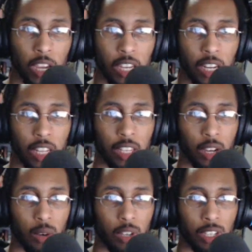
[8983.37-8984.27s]
and
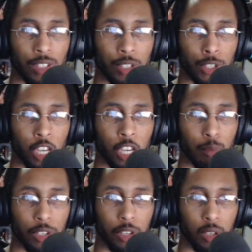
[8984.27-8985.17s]
it's a shame
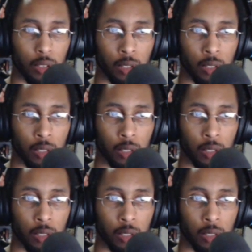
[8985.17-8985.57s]
because